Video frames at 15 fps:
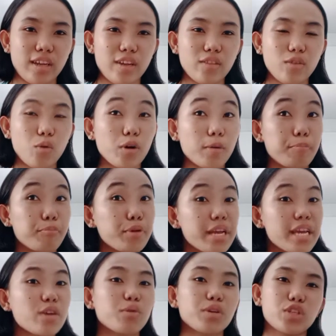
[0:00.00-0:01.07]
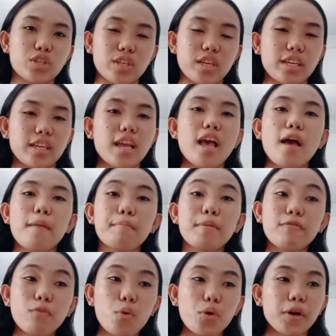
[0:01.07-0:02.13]
no, or pre-question
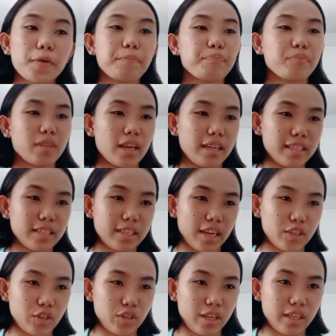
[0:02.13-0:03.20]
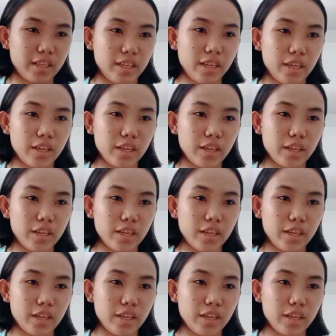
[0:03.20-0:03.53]
before the discussion.